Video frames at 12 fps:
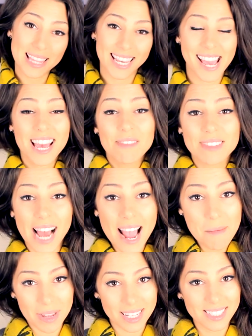3, the King of
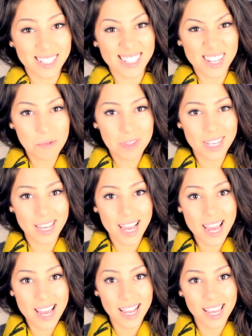Diamonds is the only
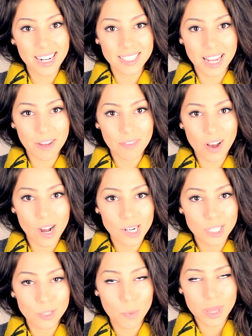king in a deck of
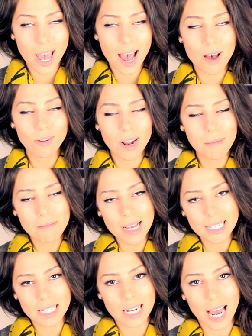cards without a
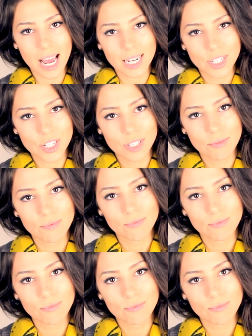mustache.